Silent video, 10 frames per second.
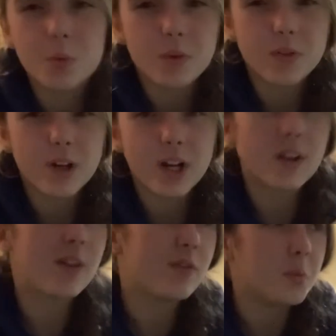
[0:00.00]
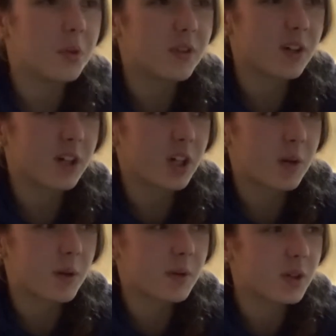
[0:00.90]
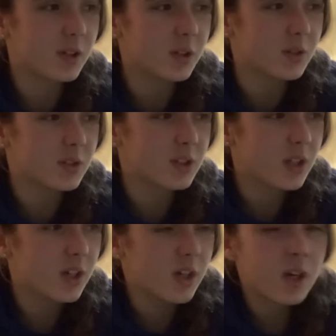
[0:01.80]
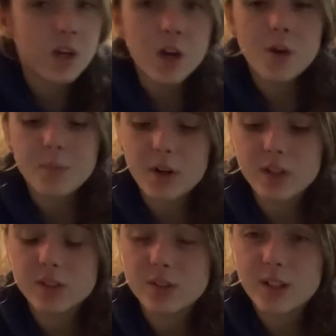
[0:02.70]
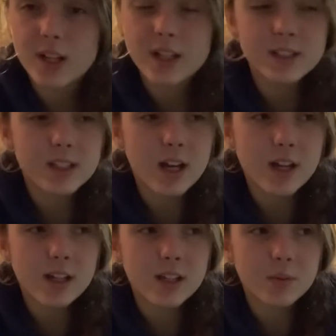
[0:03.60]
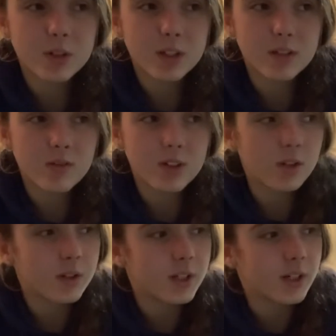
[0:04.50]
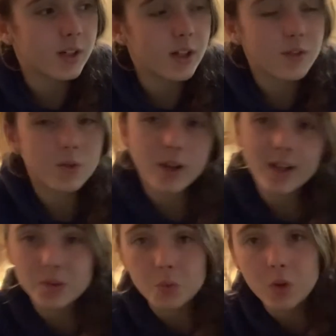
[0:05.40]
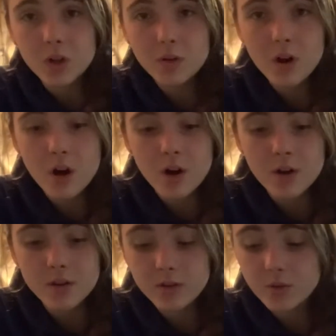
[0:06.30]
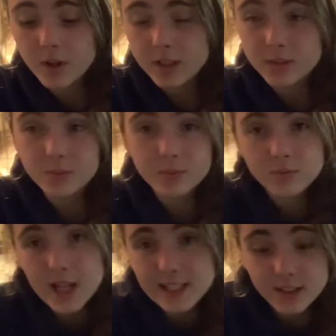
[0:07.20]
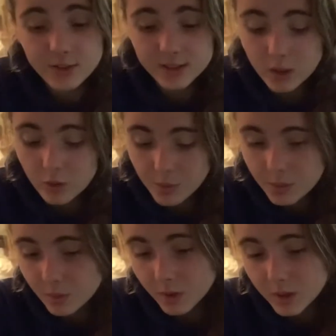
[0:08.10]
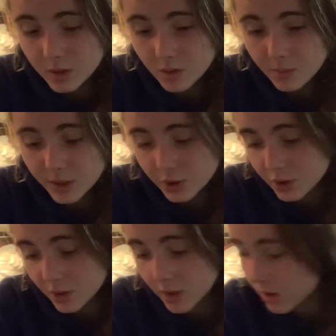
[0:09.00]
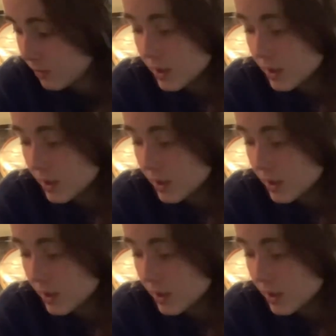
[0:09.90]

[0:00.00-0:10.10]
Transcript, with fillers: if you have. I have foam over there. I probably could have used. But so guys, I am gonna leave the video here. If you guys want, uh, you guys test it yourself. Maybe you want to do a mixture of